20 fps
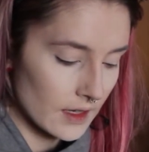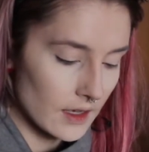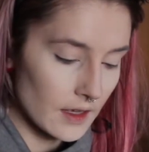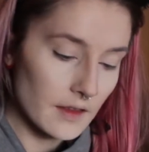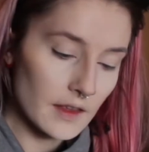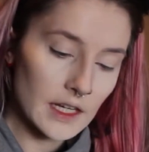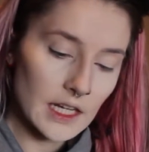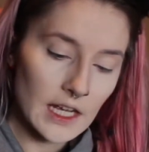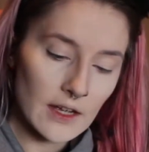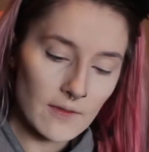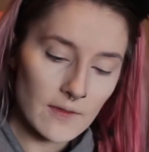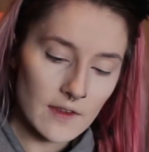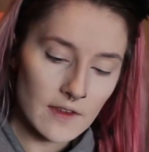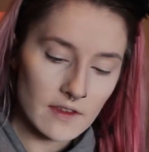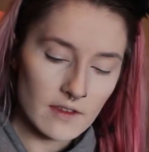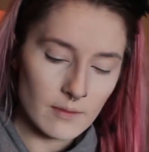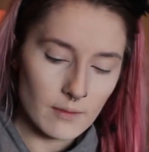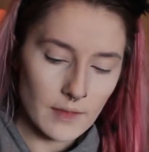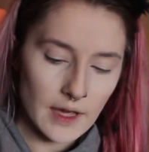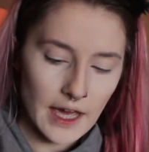Then I have this
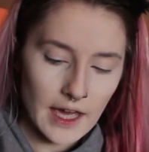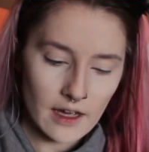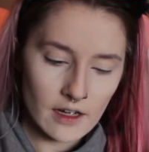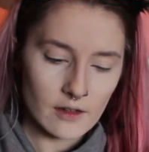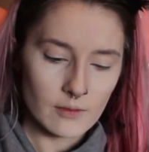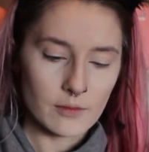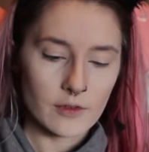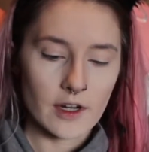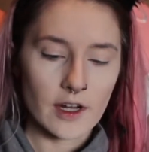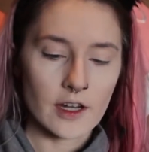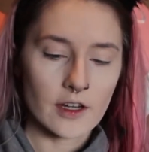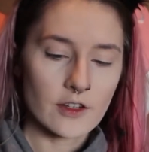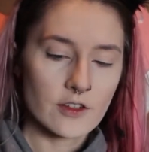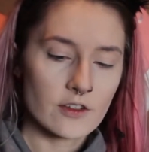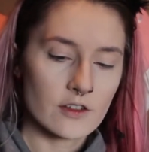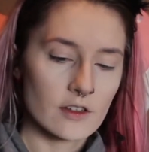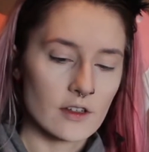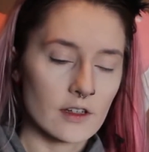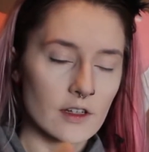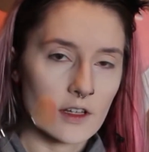MAC
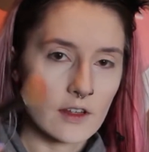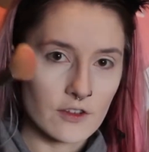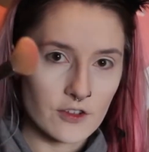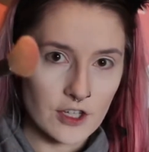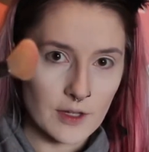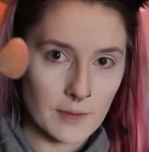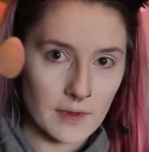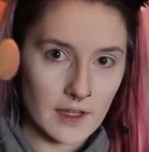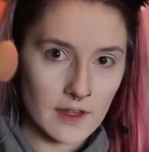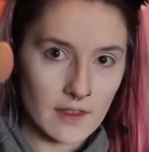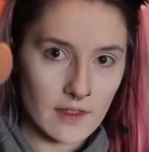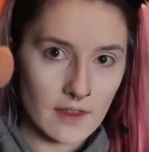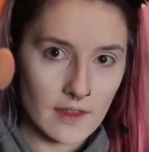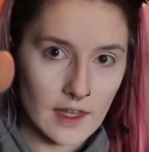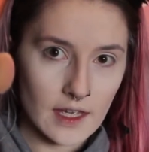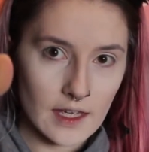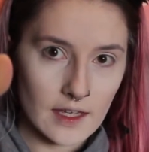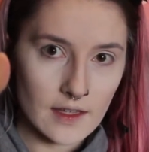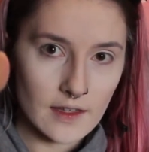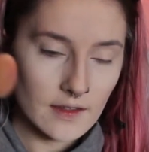brush. It's shaped like
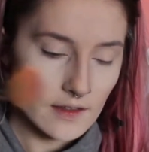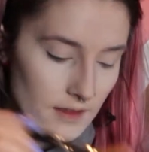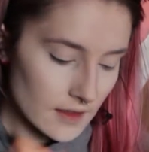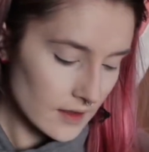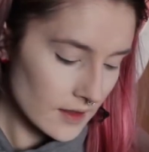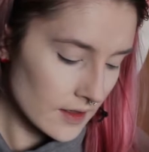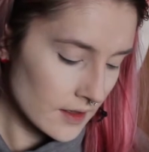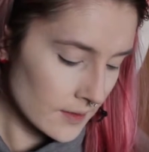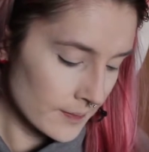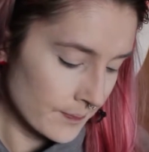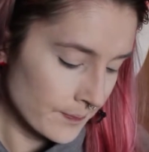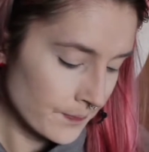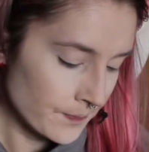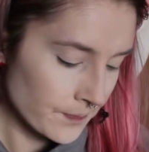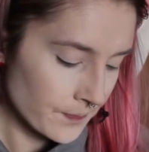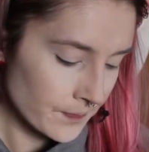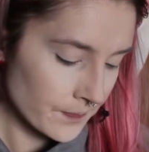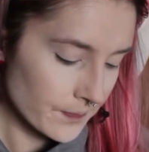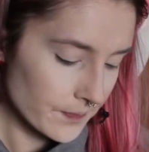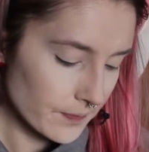this.
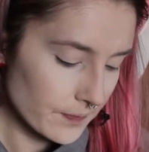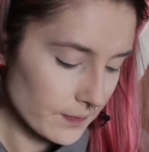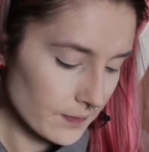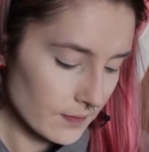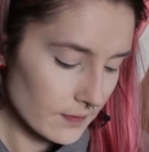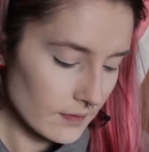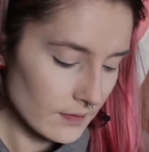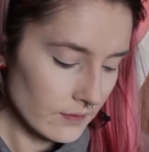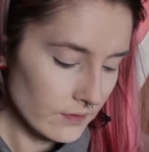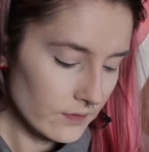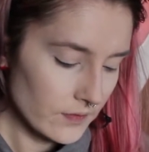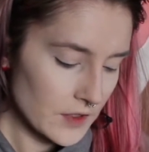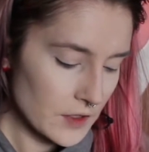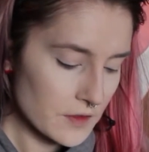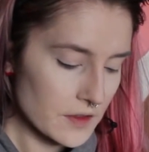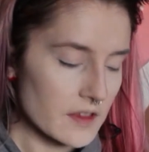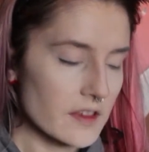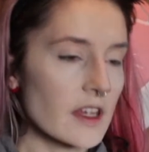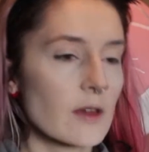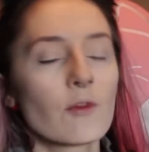Use
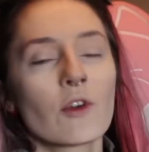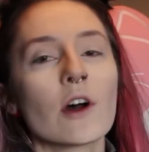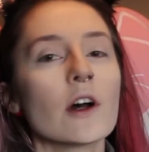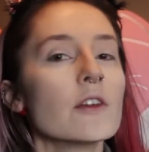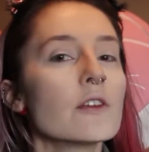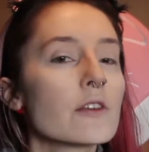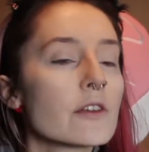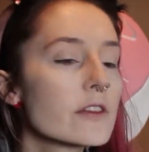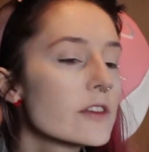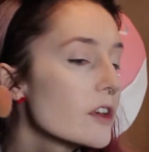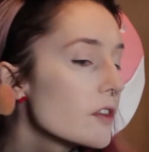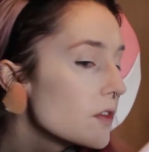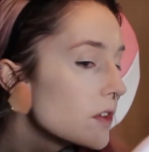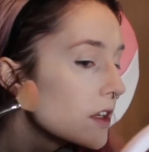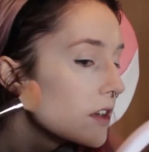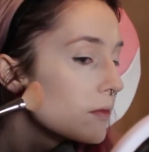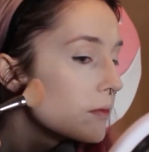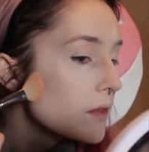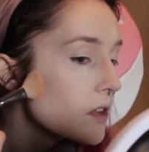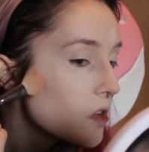the same contour stuff to
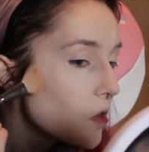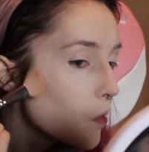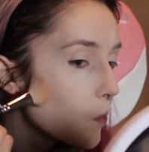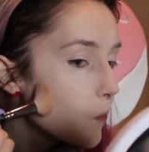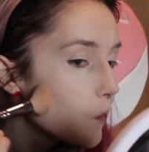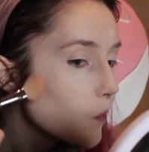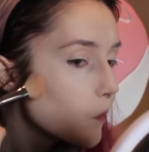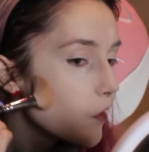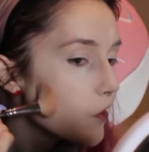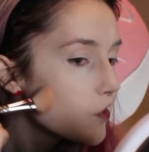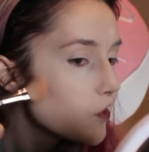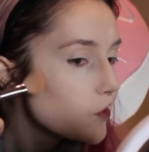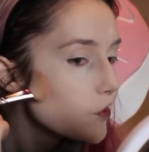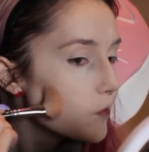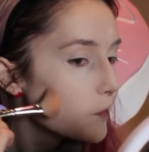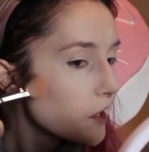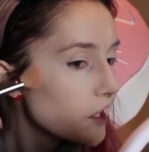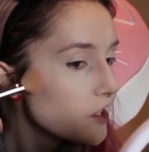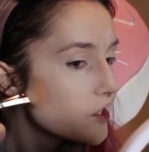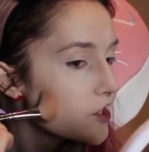give some dimension to
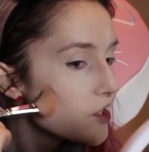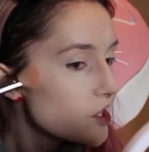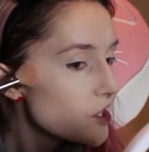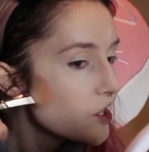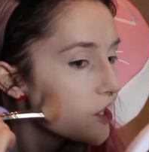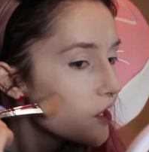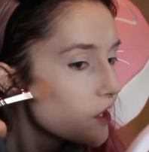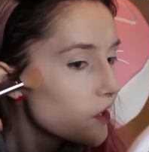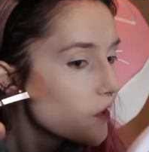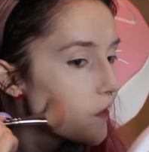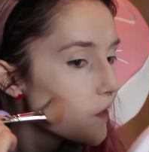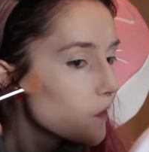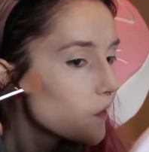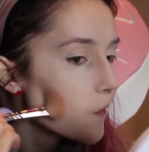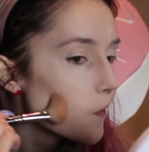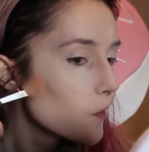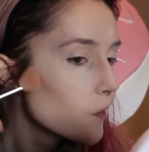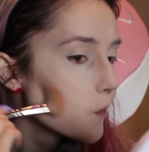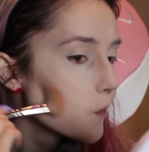my cheeks.